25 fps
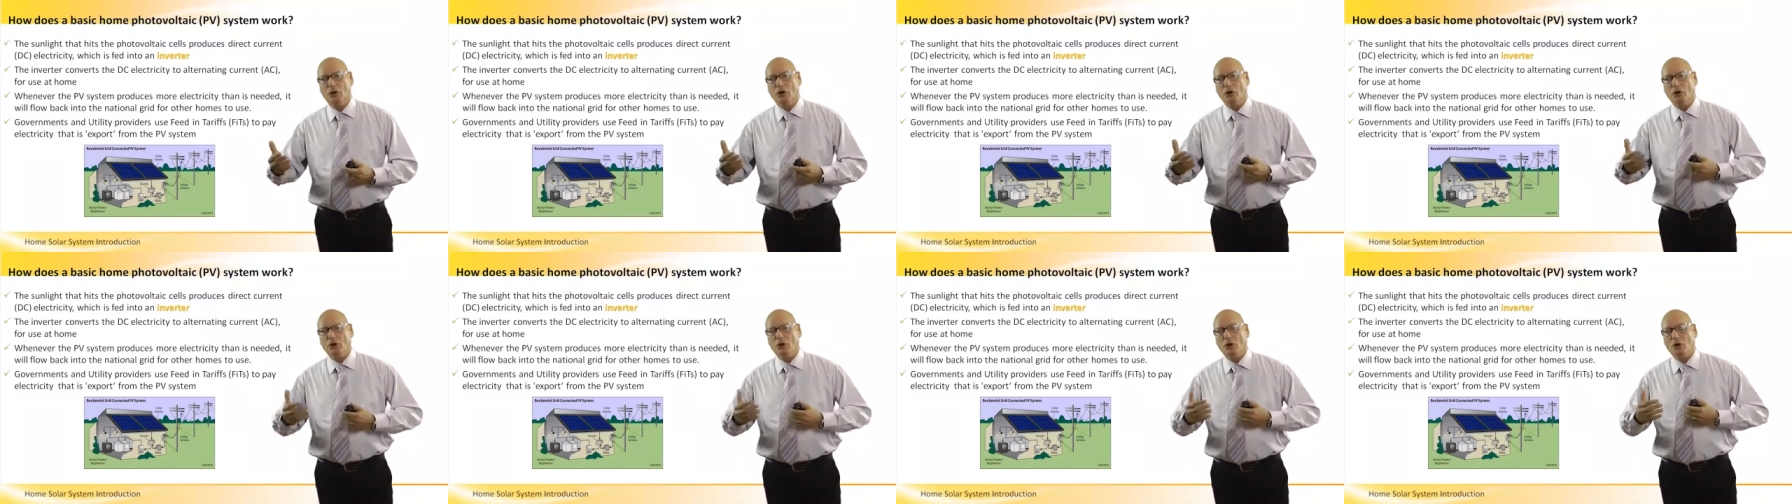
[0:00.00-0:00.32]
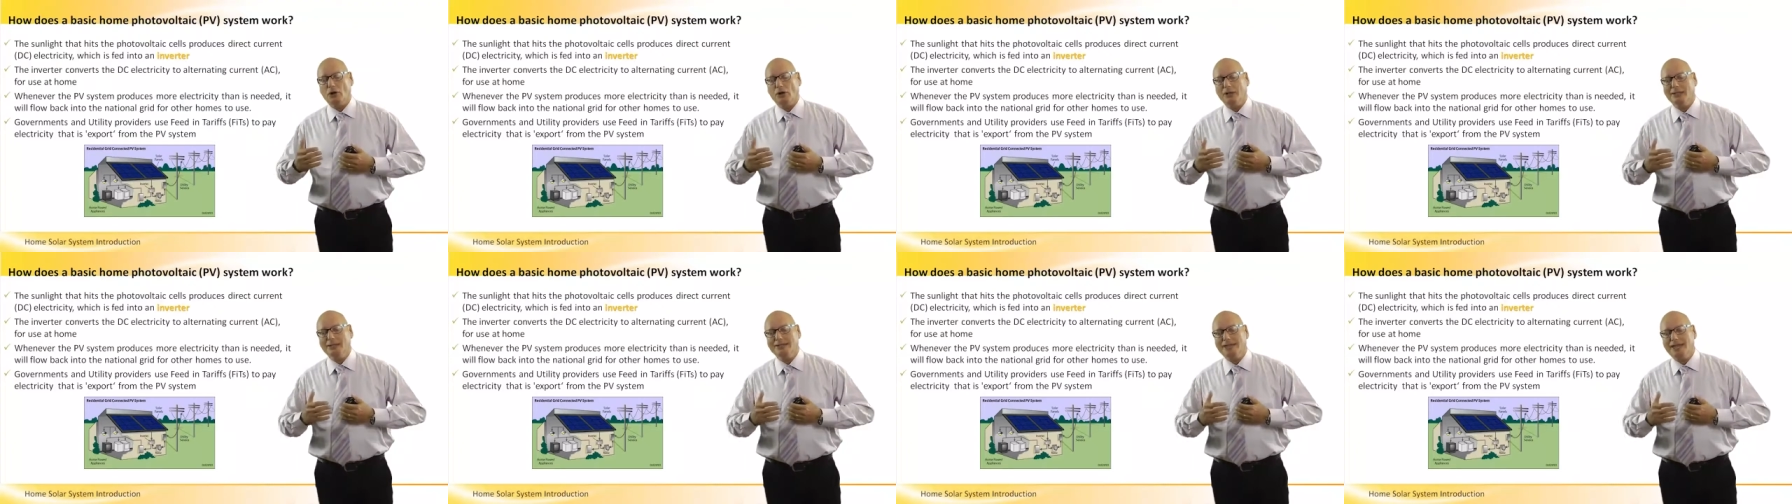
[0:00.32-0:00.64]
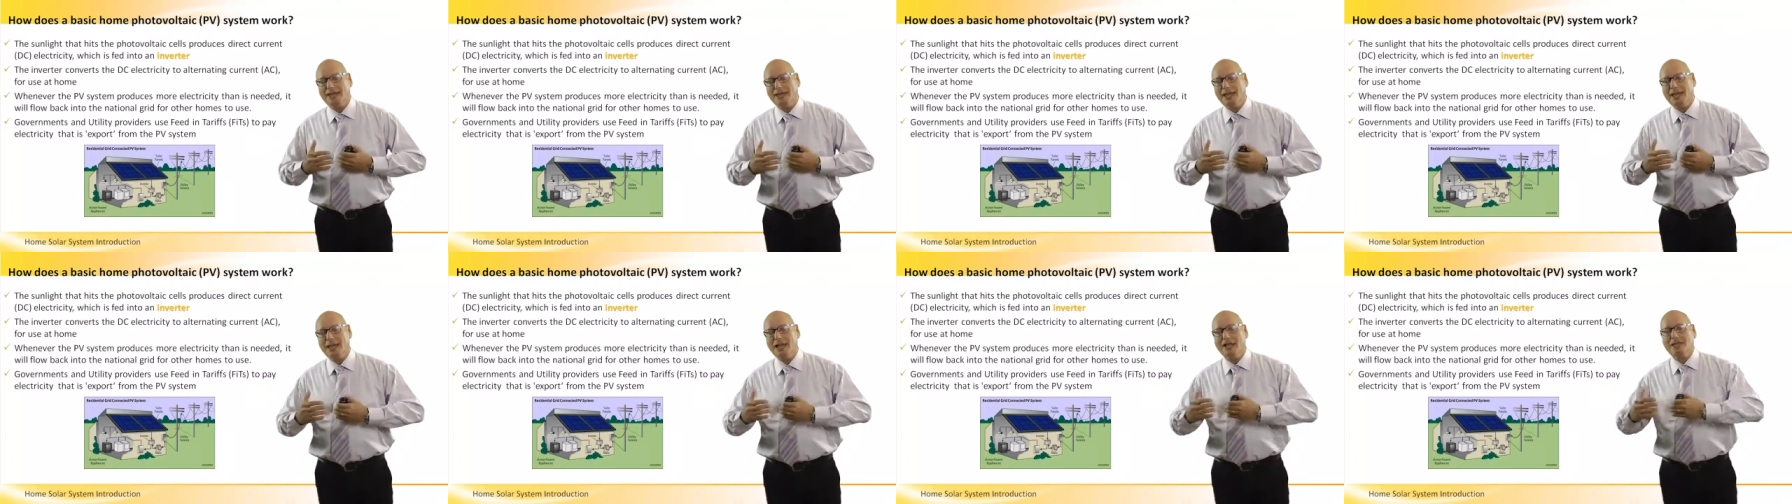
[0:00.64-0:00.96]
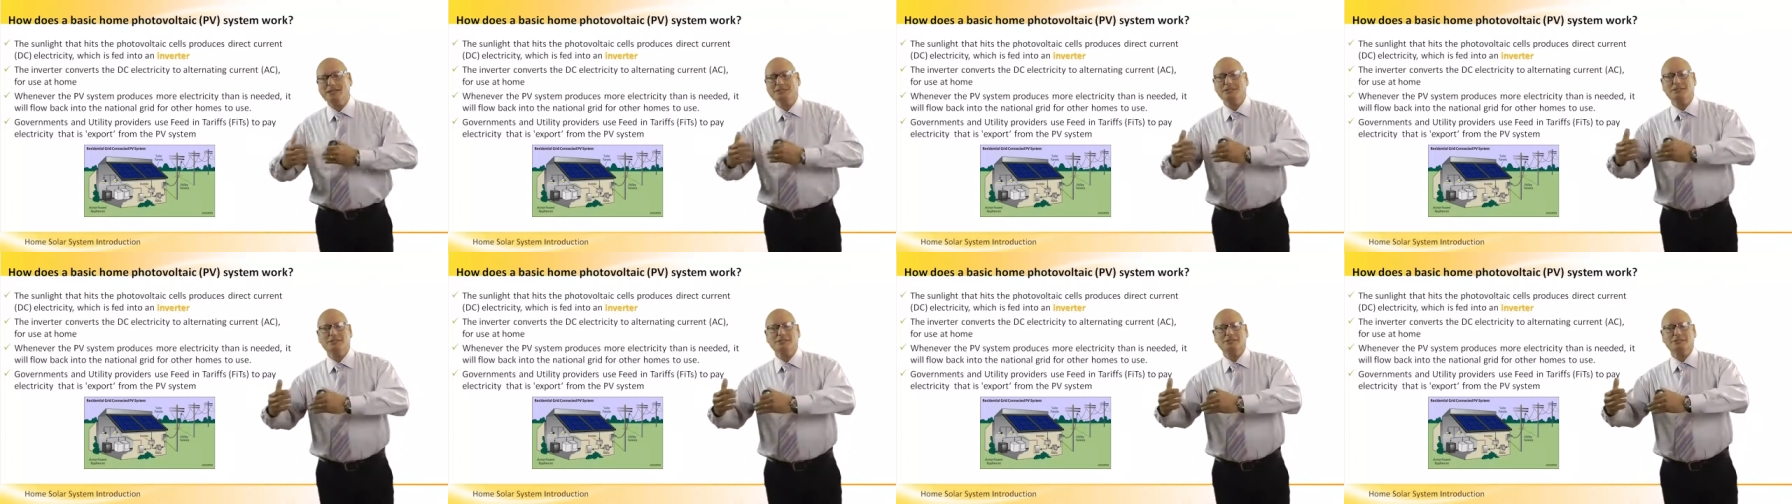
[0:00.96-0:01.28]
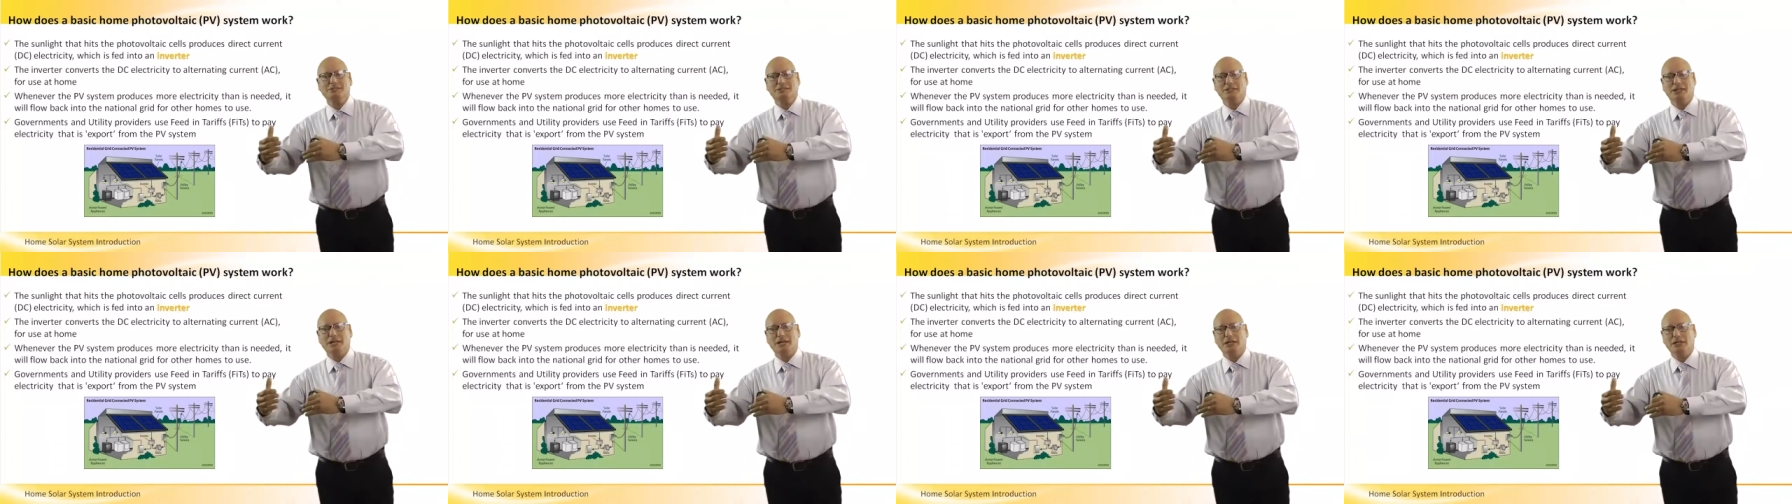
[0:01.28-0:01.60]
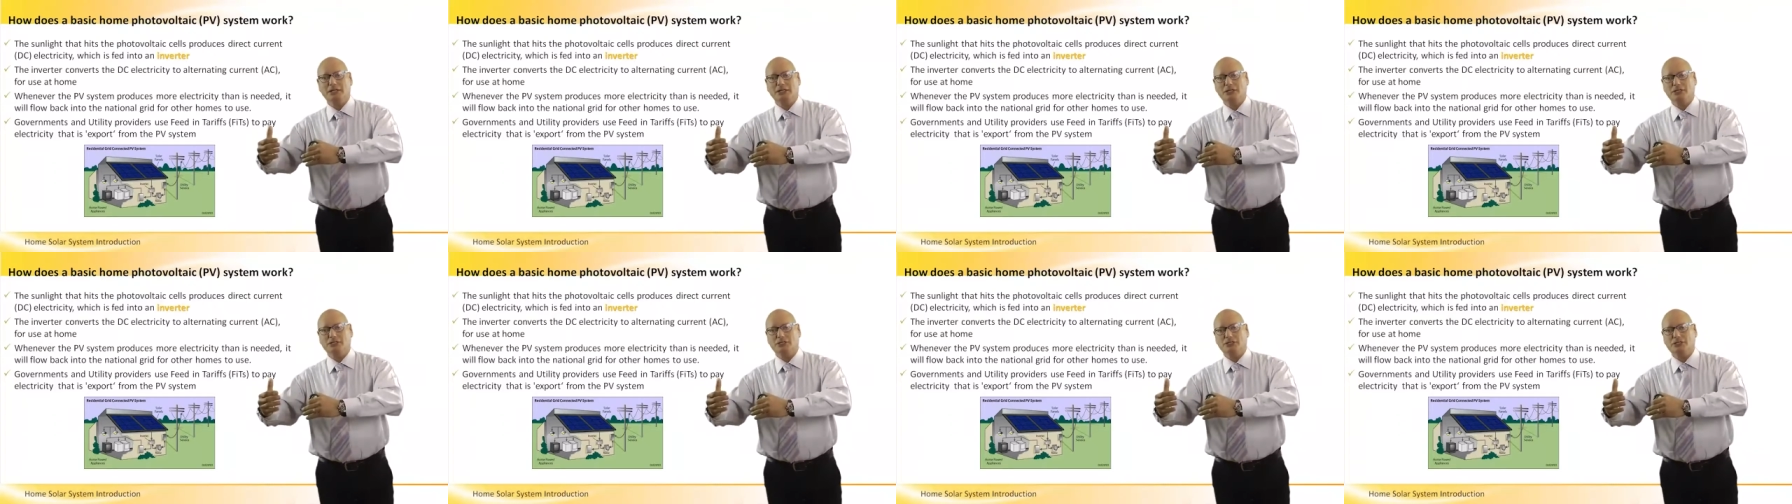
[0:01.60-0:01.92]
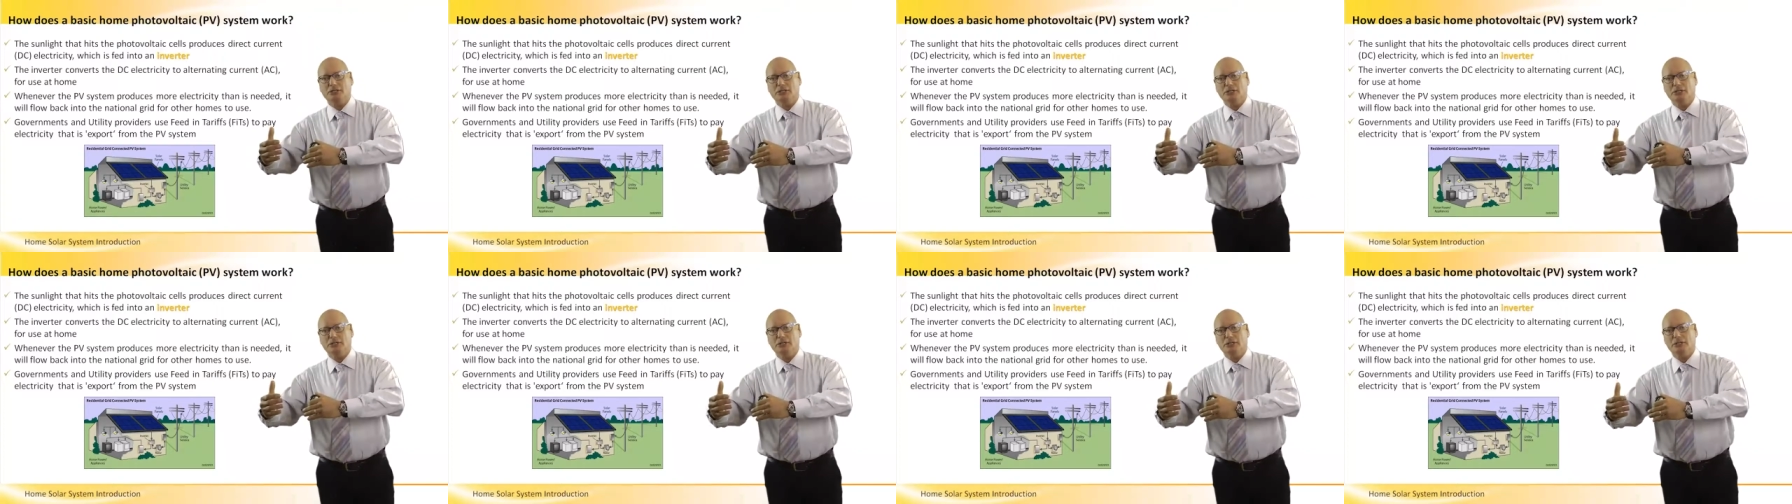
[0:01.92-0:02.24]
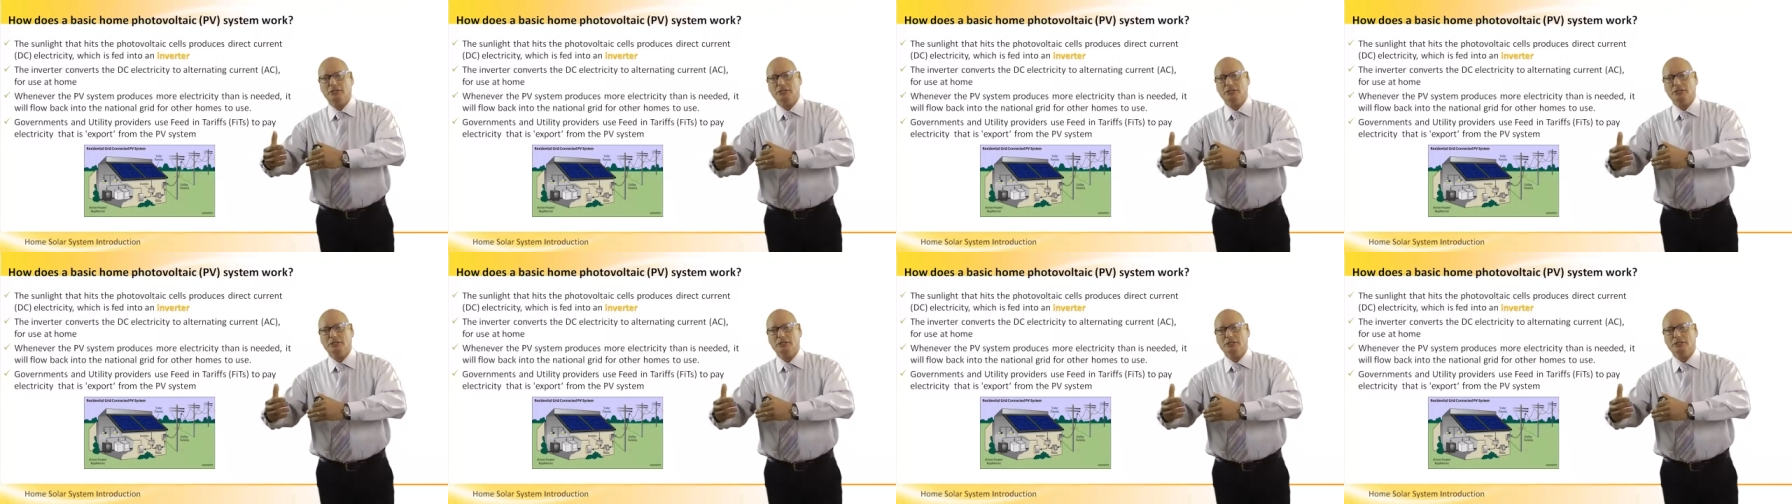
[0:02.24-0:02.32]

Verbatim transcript: All the excess energy